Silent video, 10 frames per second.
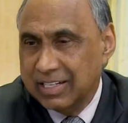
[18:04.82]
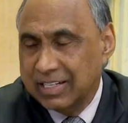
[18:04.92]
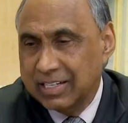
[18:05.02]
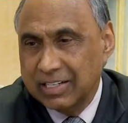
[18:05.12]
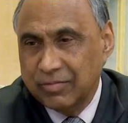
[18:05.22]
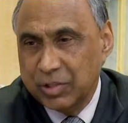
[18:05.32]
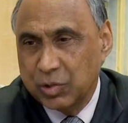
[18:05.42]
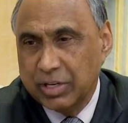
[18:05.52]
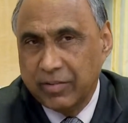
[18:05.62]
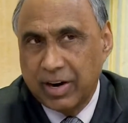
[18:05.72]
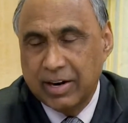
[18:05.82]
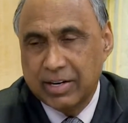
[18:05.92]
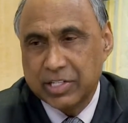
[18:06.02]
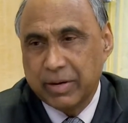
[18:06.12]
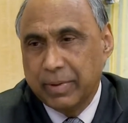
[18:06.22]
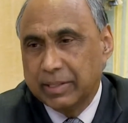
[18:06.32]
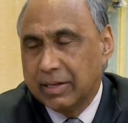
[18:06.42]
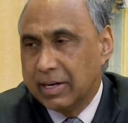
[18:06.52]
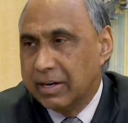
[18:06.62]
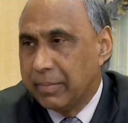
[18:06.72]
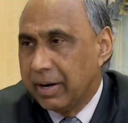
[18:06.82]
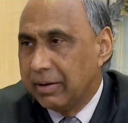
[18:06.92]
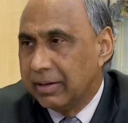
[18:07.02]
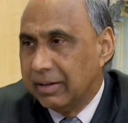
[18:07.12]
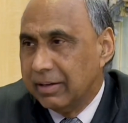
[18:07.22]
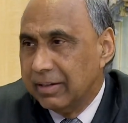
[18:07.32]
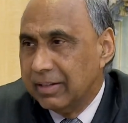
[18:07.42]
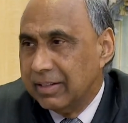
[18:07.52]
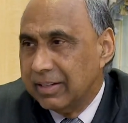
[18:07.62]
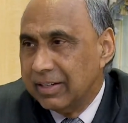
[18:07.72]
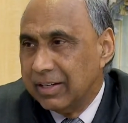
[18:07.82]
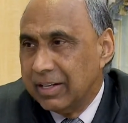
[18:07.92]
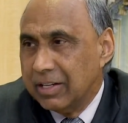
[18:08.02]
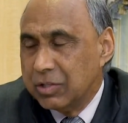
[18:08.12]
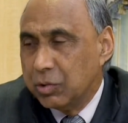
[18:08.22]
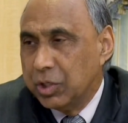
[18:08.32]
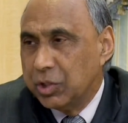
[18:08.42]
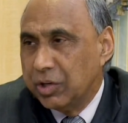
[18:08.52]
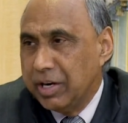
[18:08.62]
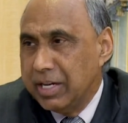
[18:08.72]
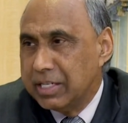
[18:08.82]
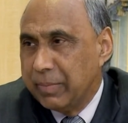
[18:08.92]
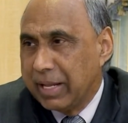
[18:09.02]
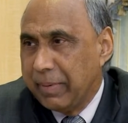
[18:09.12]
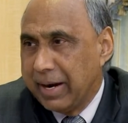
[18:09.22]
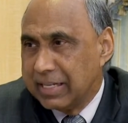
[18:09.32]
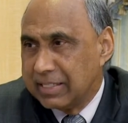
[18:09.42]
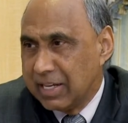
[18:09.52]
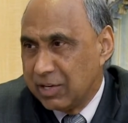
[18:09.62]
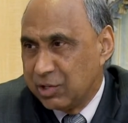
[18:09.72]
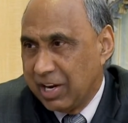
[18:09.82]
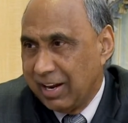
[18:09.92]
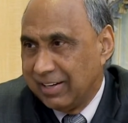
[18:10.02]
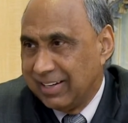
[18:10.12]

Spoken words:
And we should never underestimate that they're in America. So your degree is in mathematics, as I understand.